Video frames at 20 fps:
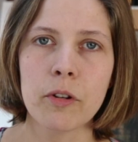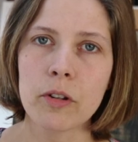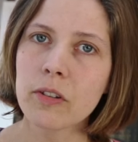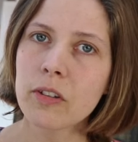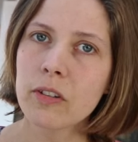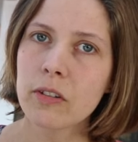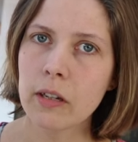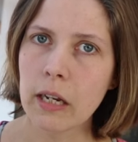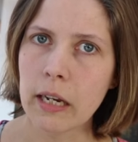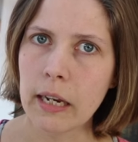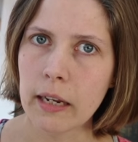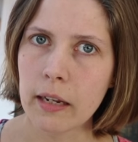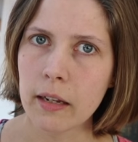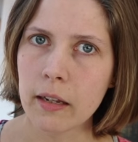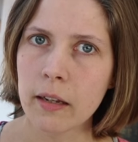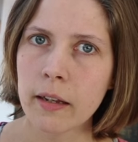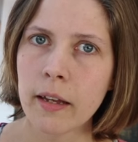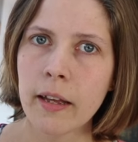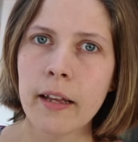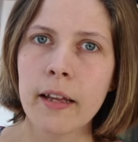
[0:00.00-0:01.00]
not
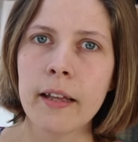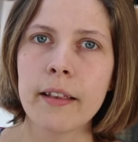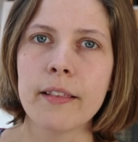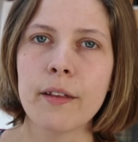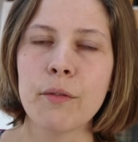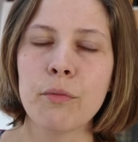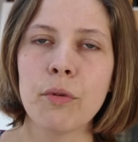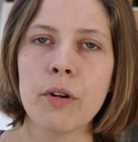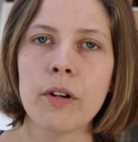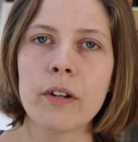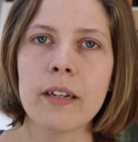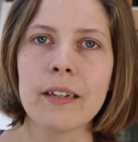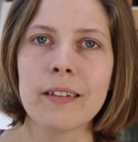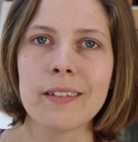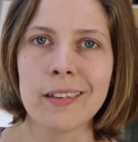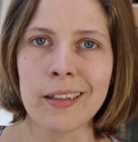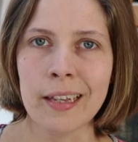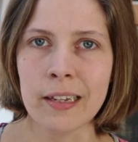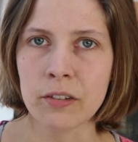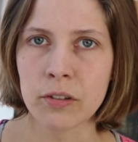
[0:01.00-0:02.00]
saying the work
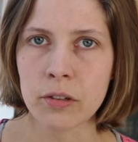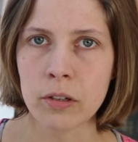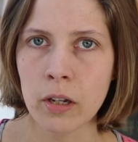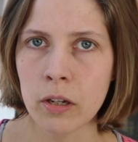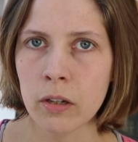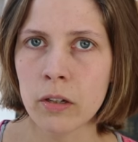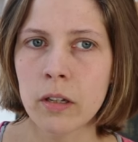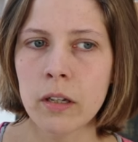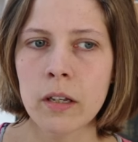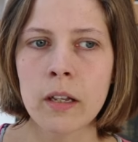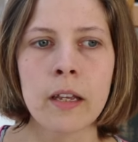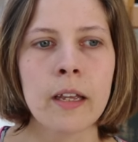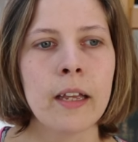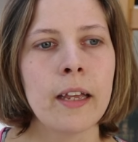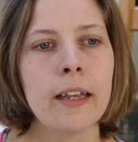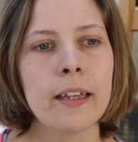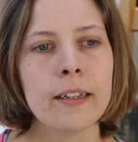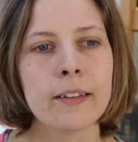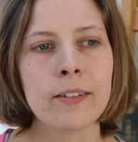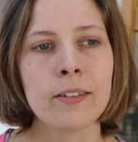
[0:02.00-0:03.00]
is less good,
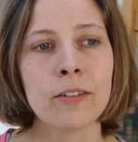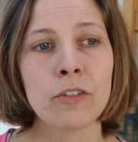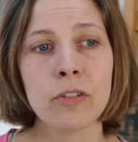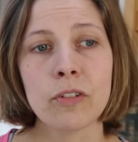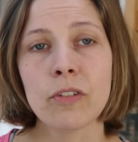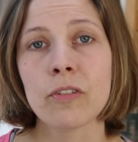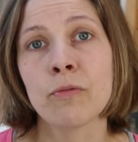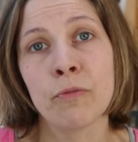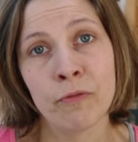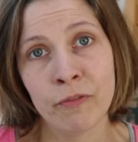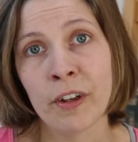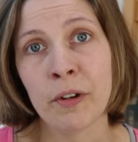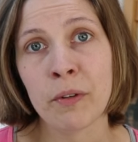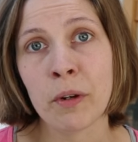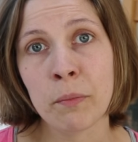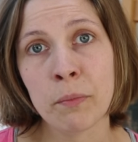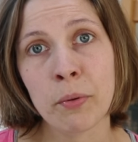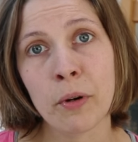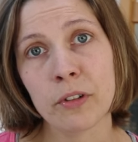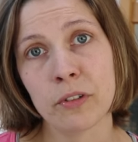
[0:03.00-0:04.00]
it's just very
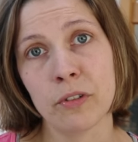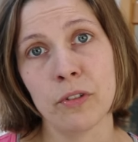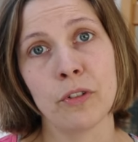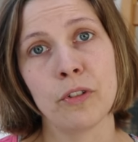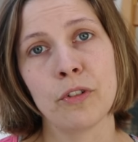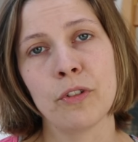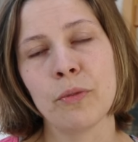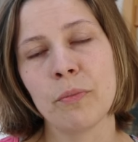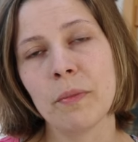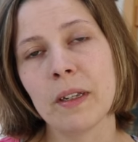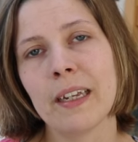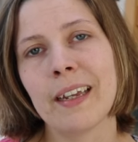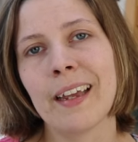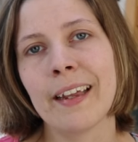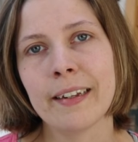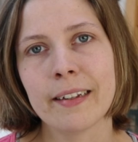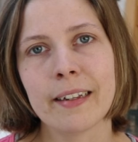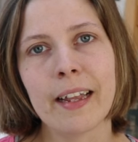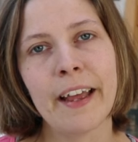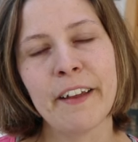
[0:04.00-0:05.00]
important to me
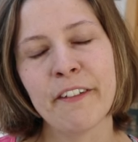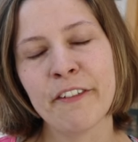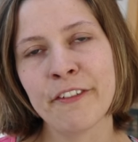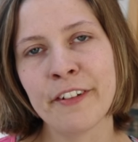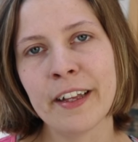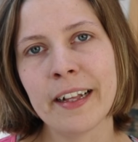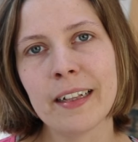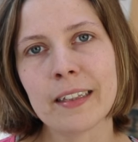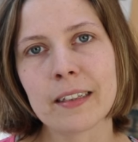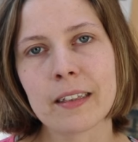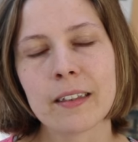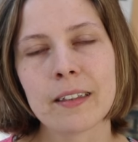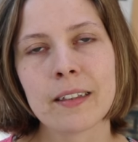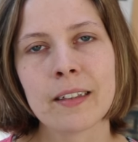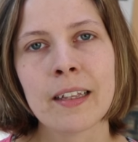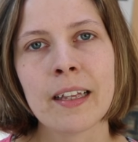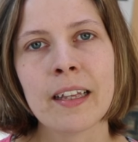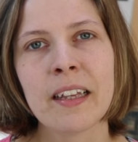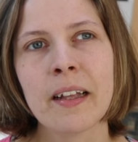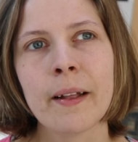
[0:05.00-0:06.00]
and I felt
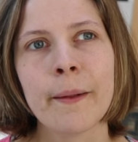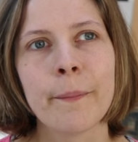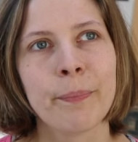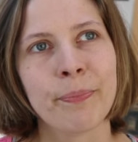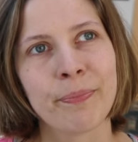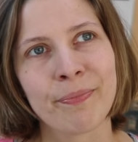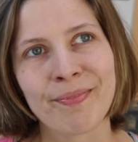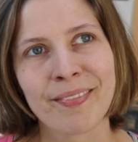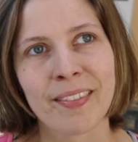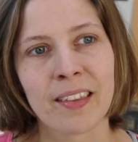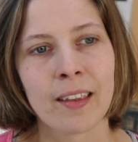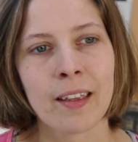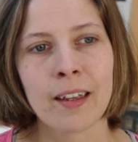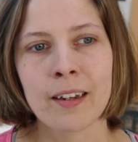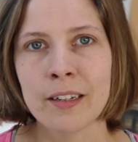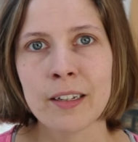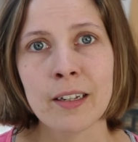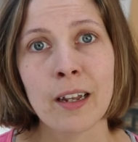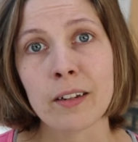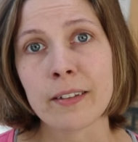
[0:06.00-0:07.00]

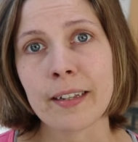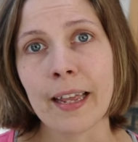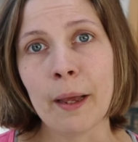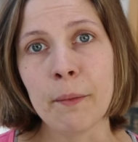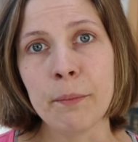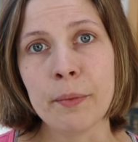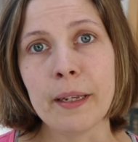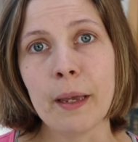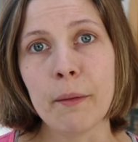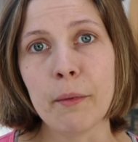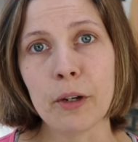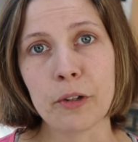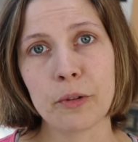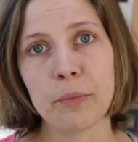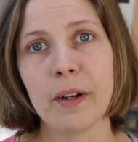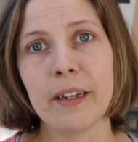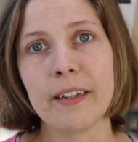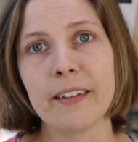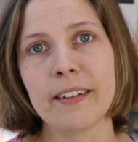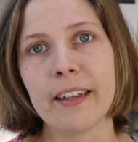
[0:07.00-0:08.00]
not happy about
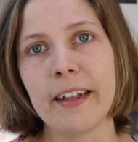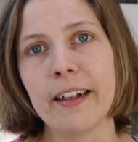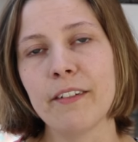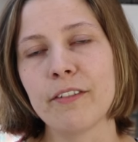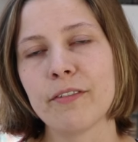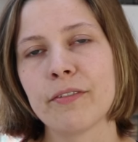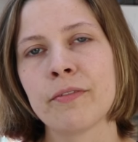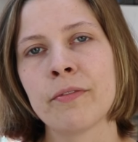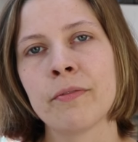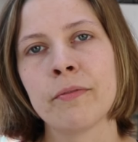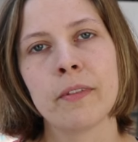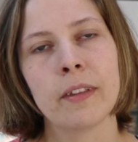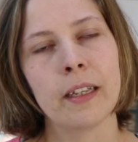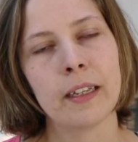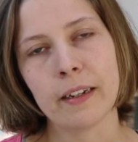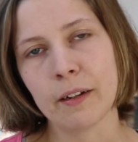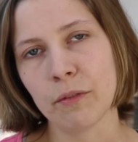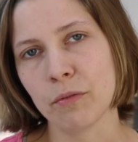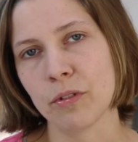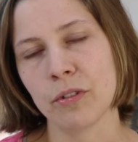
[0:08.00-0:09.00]
myself
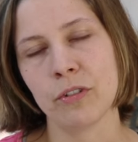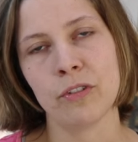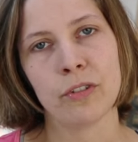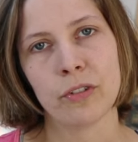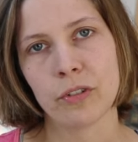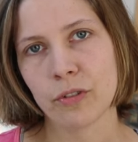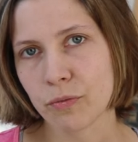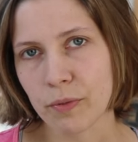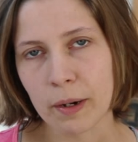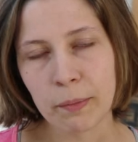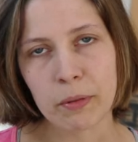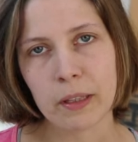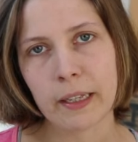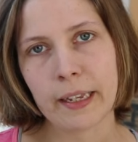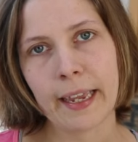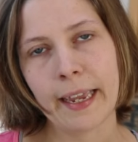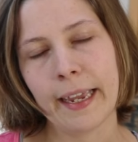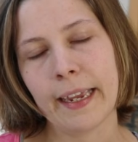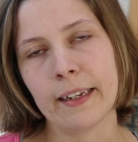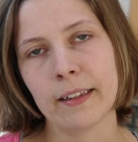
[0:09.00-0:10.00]
that I would just
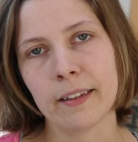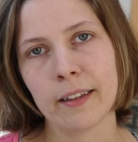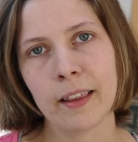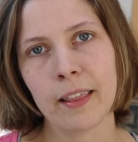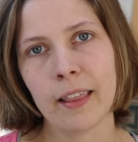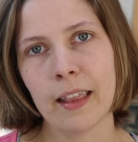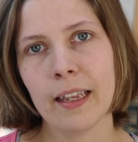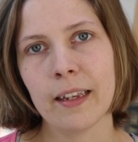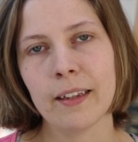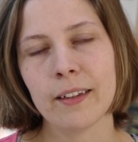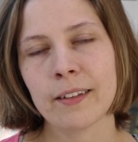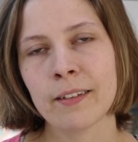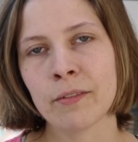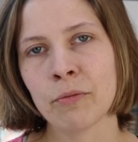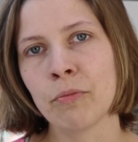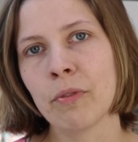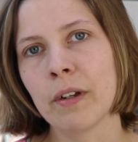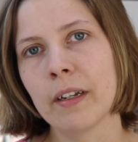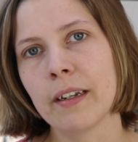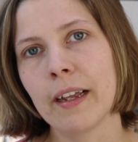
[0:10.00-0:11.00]
replicate
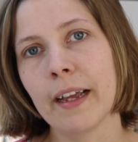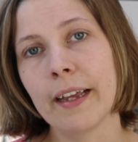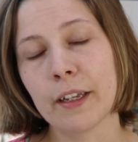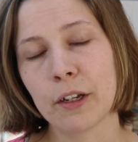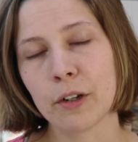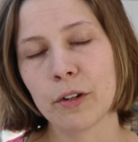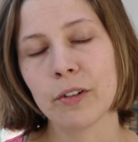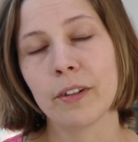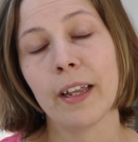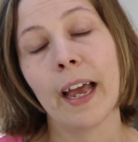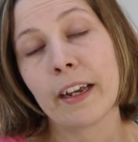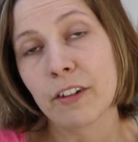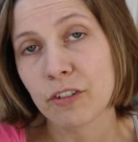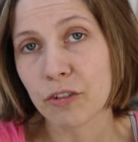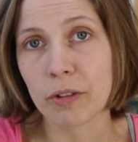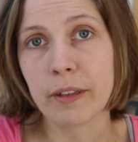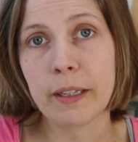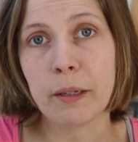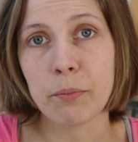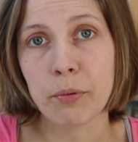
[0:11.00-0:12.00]
things when I could
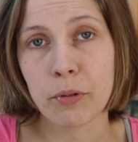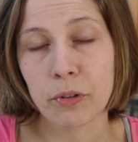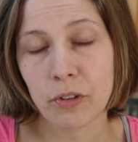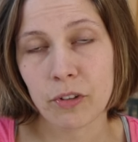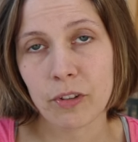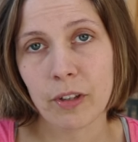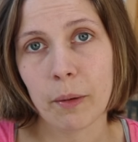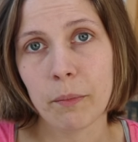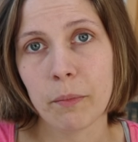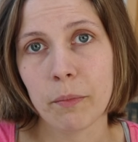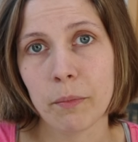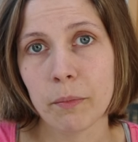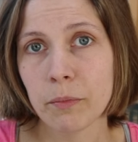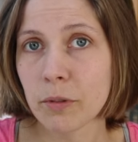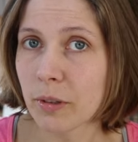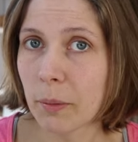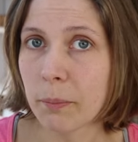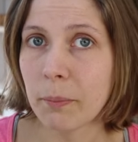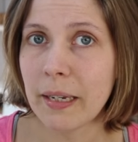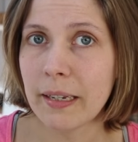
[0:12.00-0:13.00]
actually put some
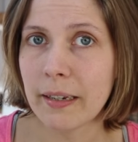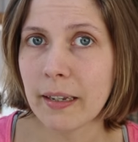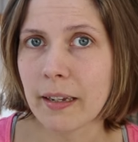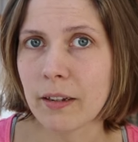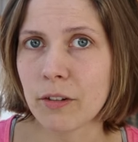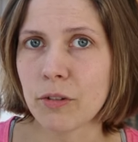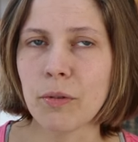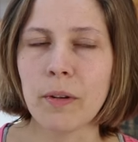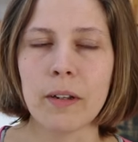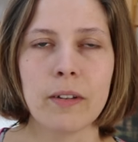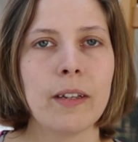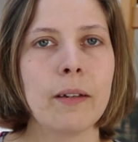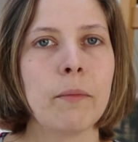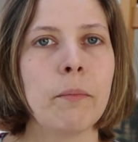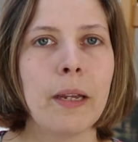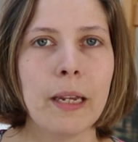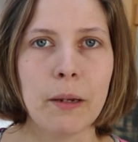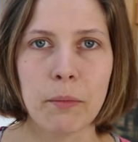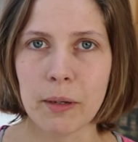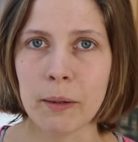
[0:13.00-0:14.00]
some meaning into it and
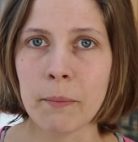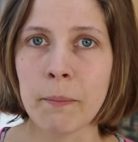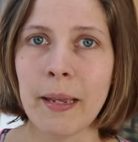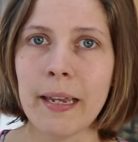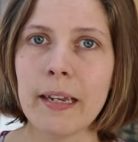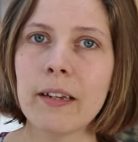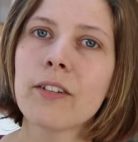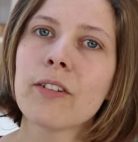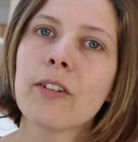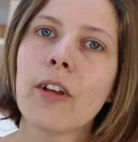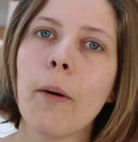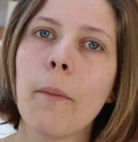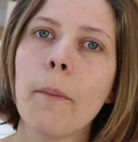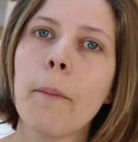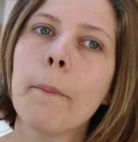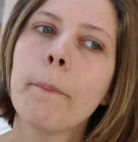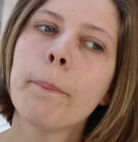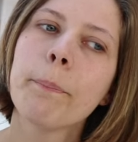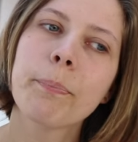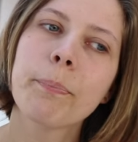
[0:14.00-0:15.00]
maybe make some